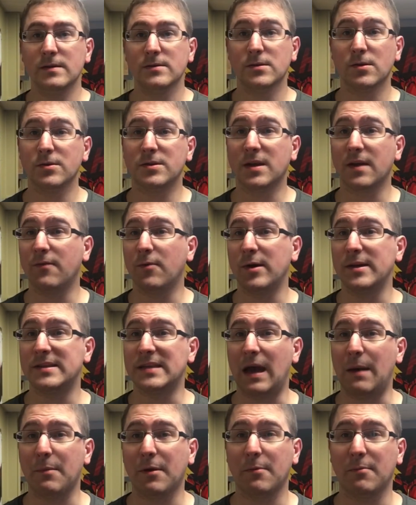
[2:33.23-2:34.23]
So it's giveaway
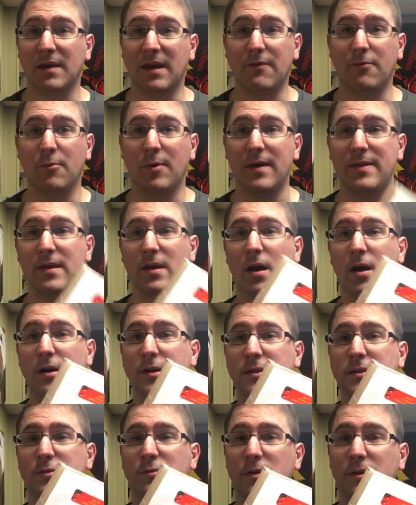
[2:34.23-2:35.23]
time. I'm going to be giving away the
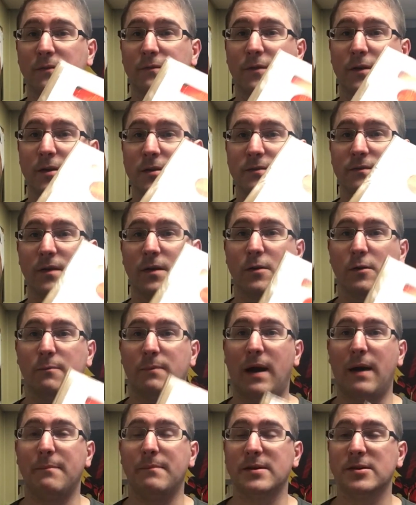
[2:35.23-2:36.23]
August 21st Funko
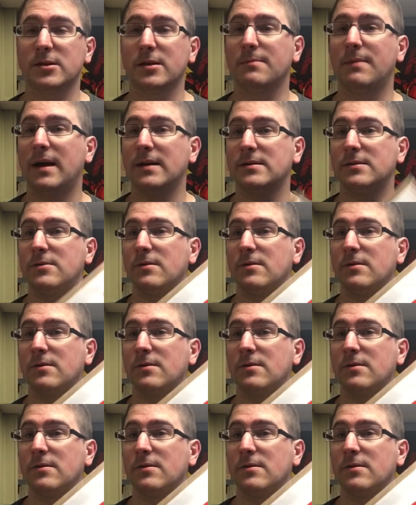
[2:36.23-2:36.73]
Pop Mystery Box.